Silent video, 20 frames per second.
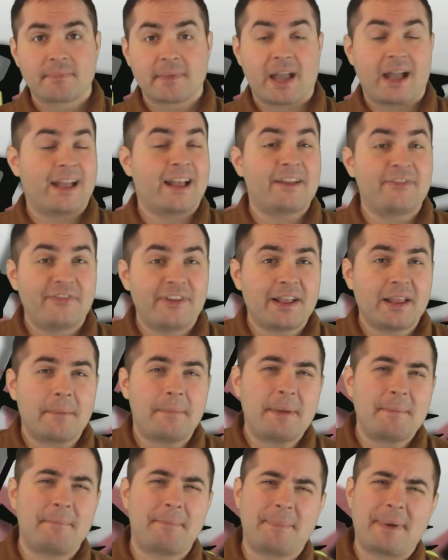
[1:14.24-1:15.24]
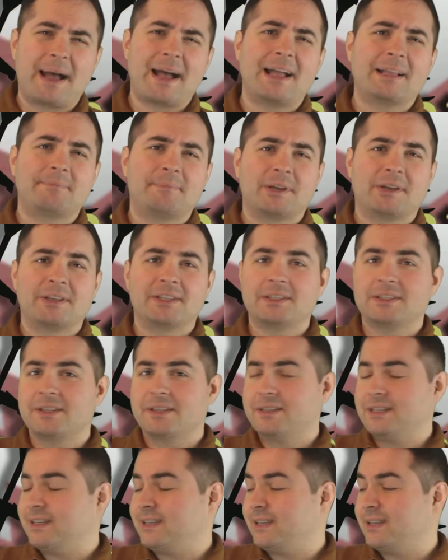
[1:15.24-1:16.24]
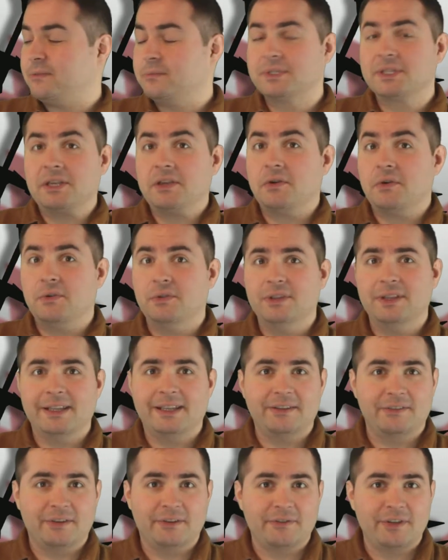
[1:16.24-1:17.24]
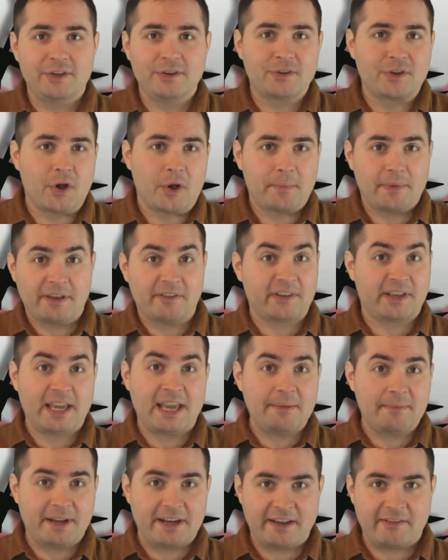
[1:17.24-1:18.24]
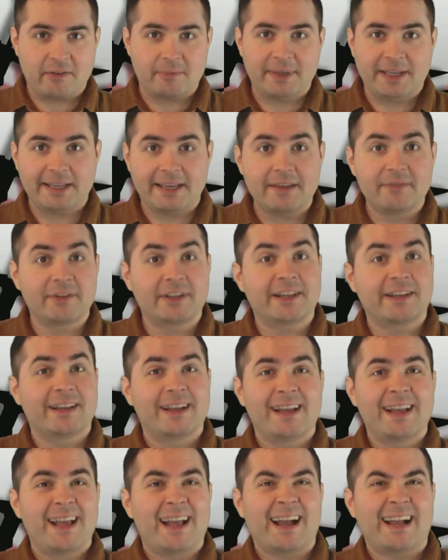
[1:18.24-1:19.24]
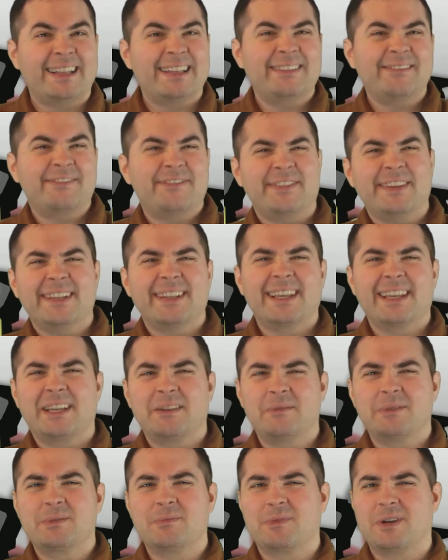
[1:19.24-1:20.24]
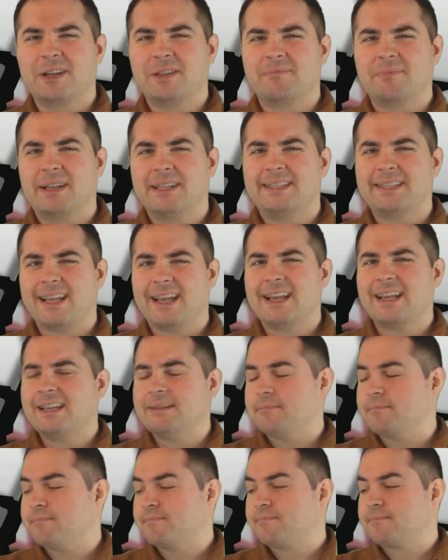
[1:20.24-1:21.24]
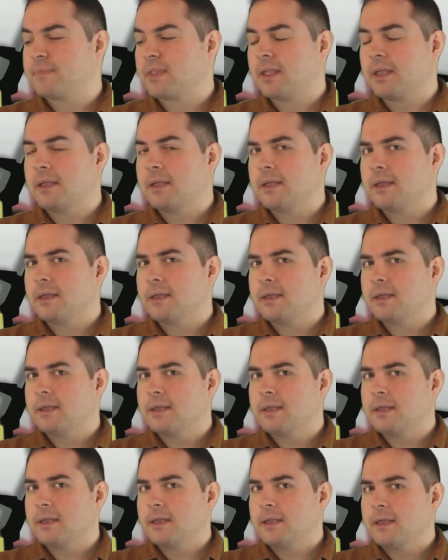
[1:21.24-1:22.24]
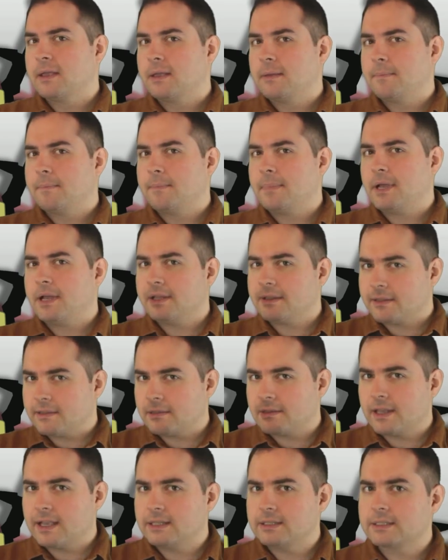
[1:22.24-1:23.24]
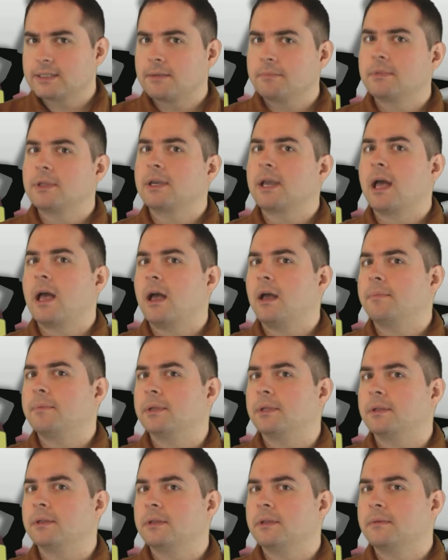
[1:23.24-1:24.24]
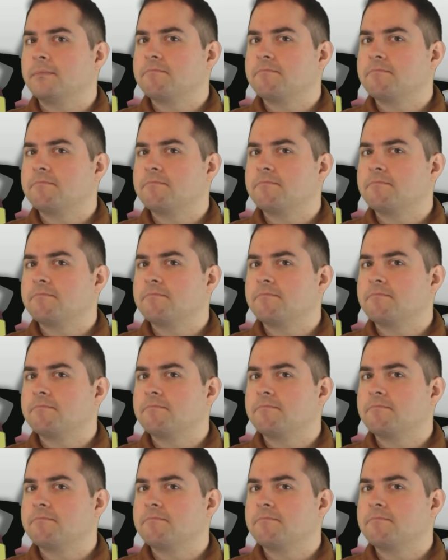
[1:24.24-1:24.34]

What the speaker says: I felt a bit bad because it was the only review copy of a game I'd ever been given, and I didn't feel like it was worth my time. But then something happened.